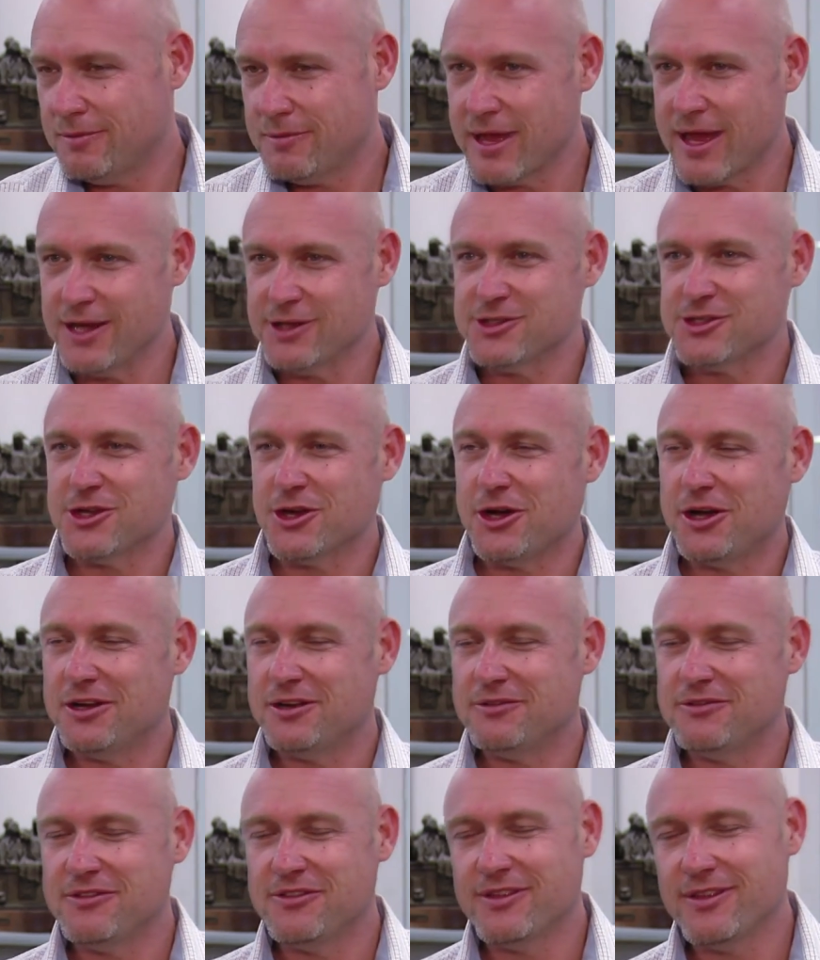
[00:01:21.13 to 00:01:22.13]
outside
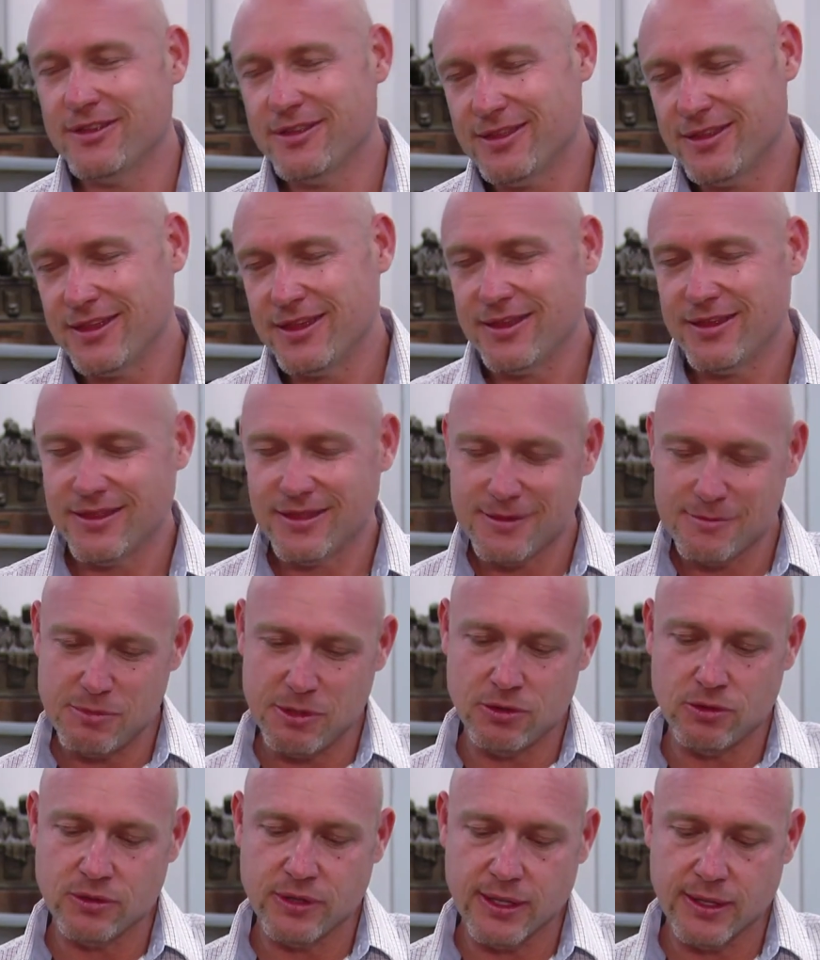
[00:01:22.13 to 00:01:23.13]
of the
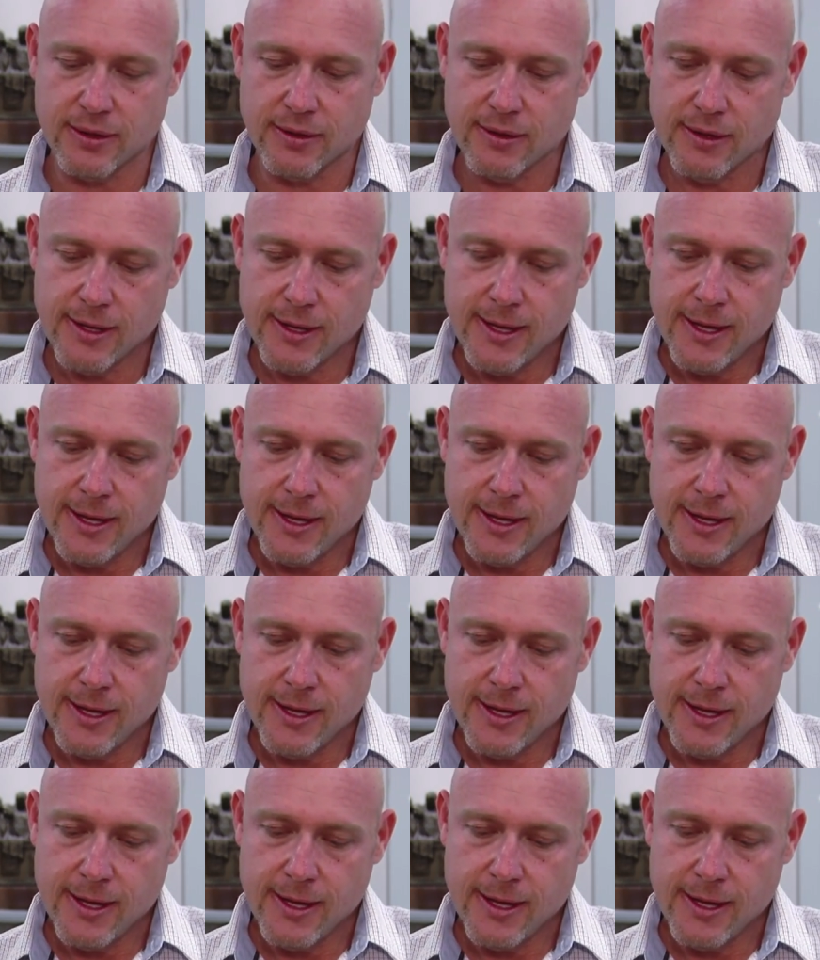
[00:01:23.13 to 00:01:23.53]
building